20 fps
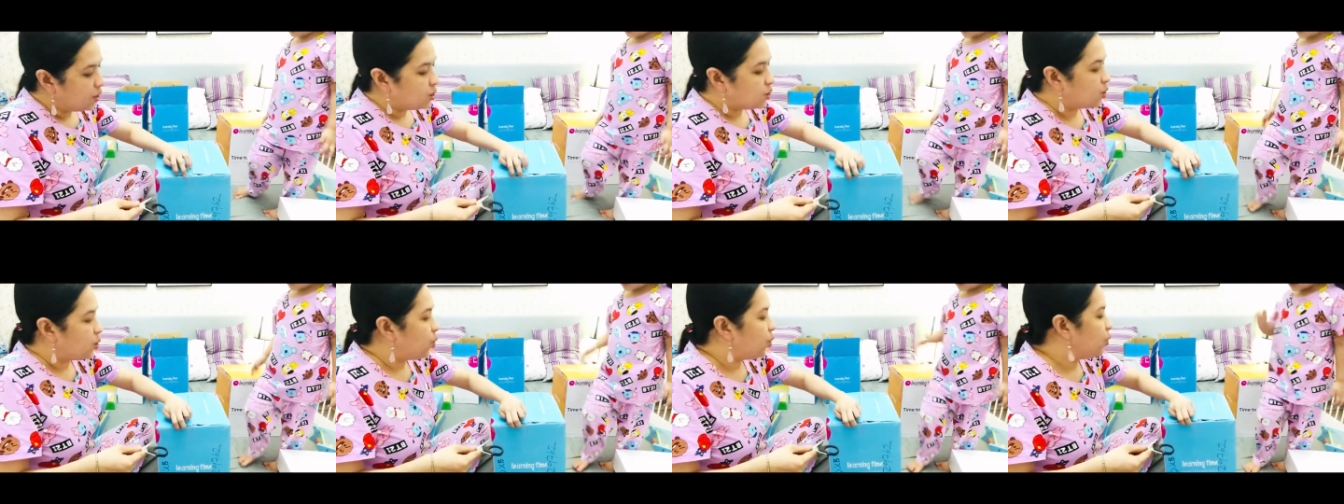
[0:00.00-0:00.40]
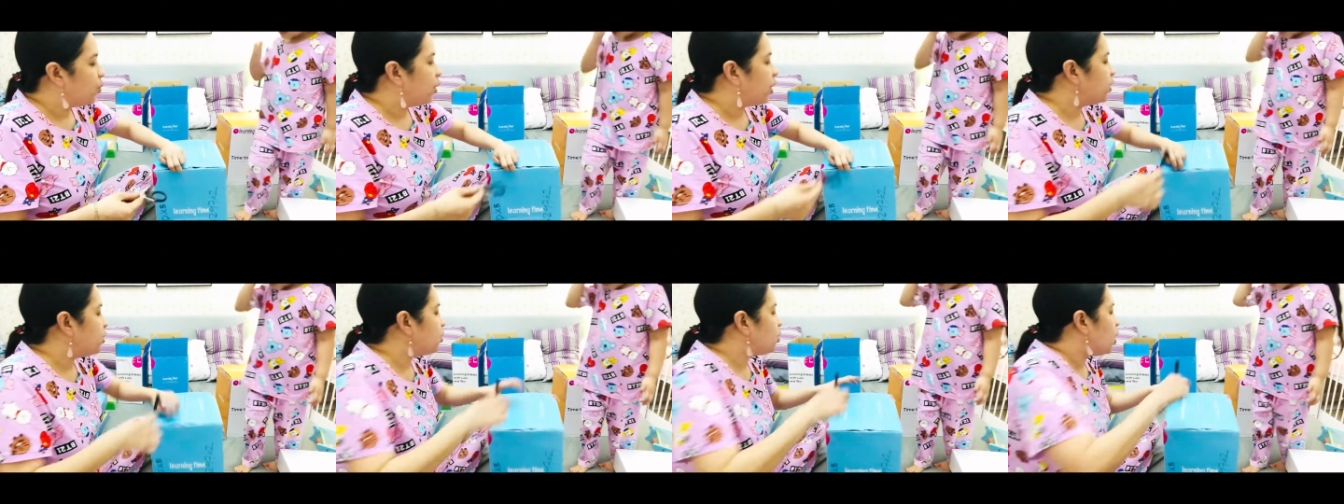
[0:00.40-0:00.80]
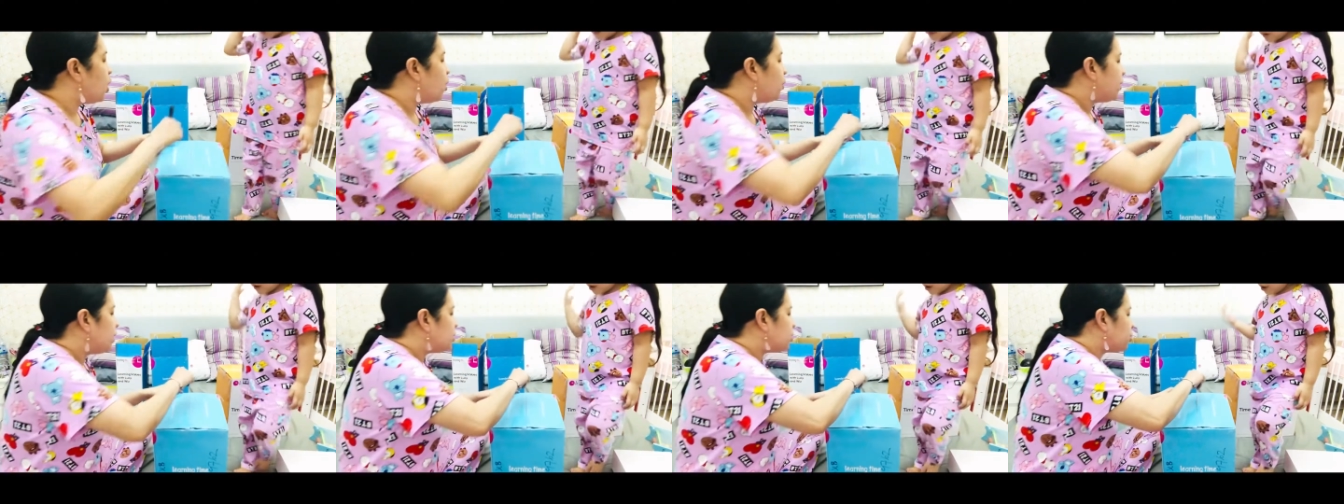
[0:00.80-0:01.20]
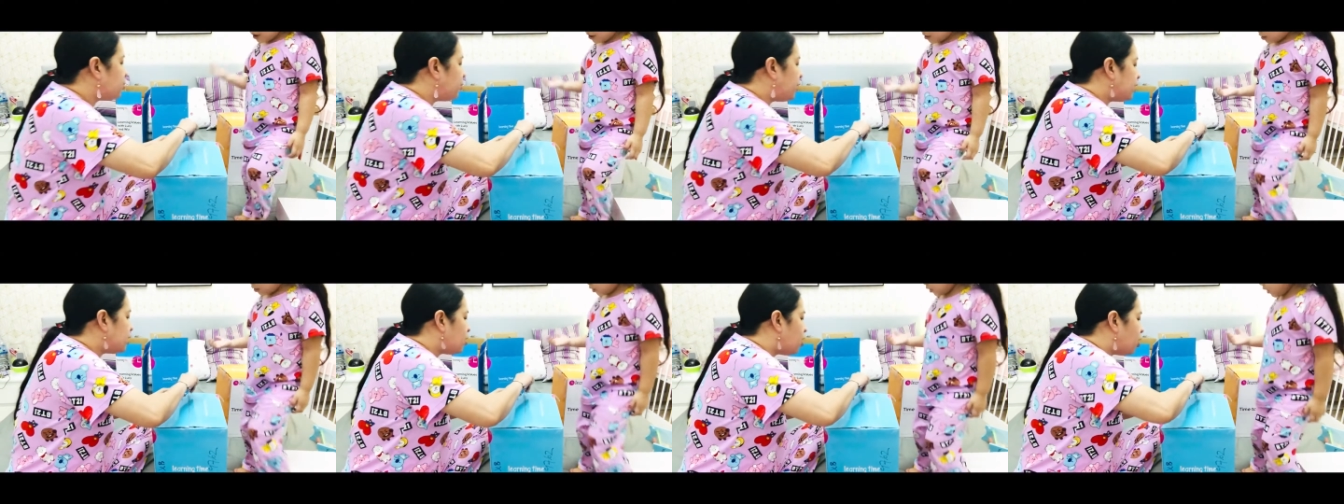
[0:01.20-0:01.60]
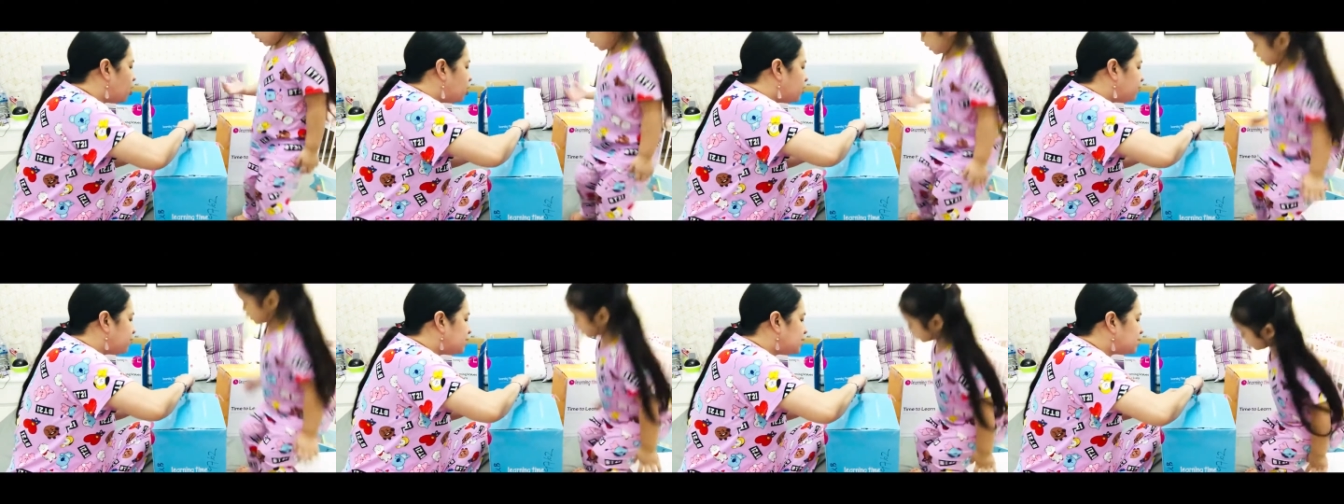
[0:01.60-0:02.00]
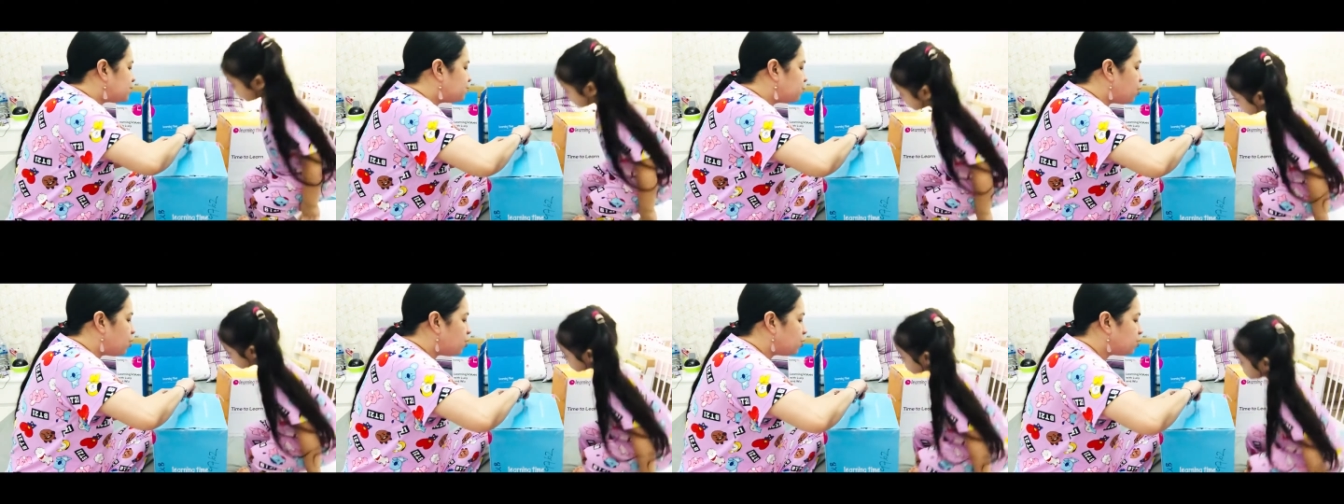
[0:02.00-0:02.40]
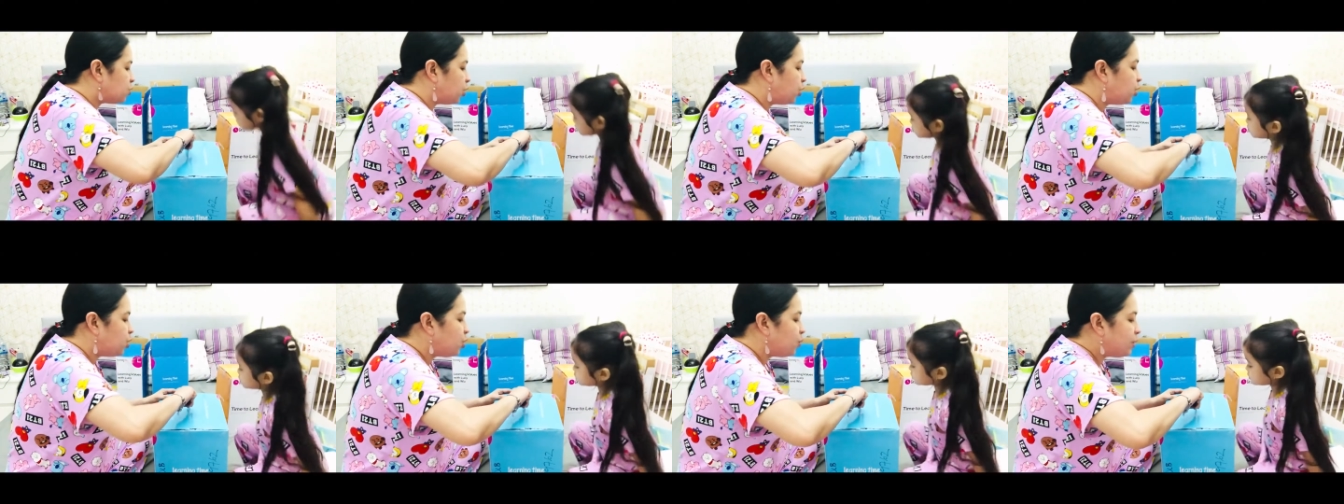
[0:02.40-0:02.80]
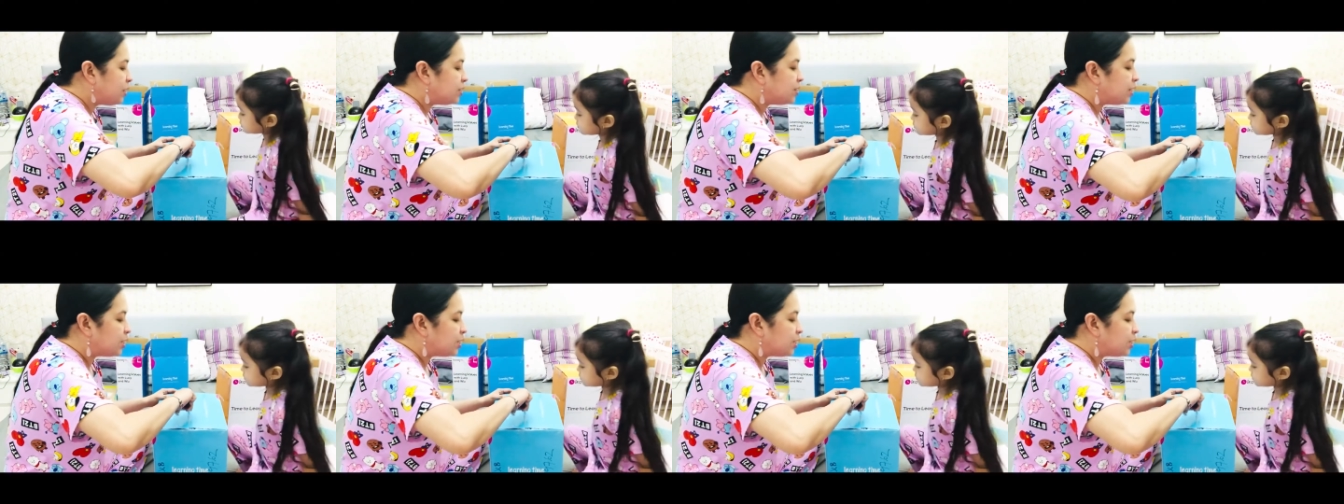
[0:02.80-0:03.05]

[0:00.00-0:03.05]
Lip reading: So are you going to read all of these books, or you will